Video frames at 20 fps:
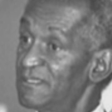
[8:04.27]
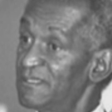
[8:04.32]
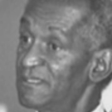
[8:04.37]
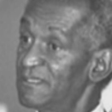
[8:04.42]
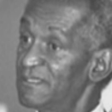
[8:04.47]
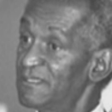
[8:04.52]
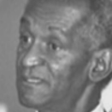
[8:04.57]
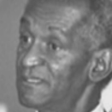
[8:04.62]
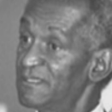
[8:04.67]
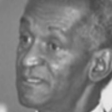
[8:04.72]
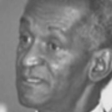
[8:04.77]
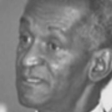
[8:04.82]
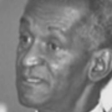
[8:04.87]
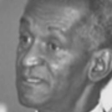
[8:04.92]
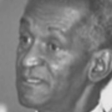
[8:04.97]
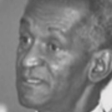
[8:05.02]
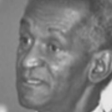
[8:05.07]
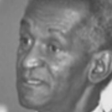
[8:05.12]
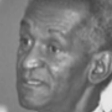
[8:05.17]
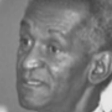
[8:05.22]

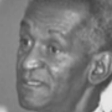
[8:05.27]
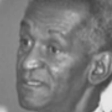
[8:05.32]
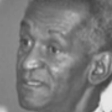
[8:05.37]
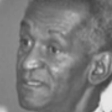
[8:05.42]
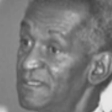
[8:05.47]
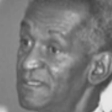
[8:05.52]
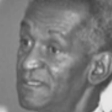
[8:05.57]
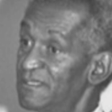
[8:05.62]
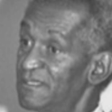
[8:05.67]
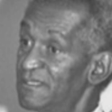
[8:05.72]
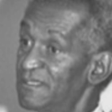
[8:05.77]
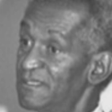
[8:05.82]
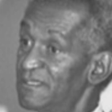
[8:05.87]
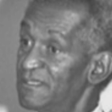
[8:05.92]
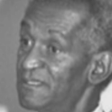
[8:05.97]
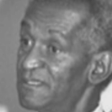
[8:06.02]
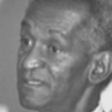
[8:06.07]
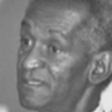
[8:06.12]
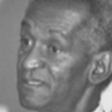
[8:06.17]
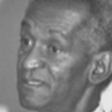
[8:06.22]

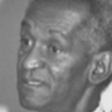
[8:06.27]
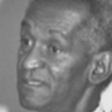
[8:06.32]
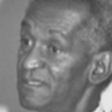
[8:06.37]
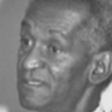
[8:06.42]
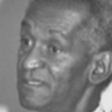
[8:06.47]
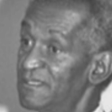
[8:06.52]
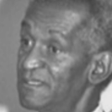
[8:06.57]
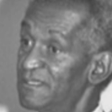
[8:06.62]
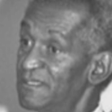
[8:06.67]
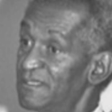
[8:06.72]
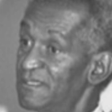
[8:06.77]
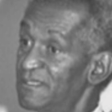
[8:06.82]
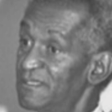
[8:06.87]
(no one is talking)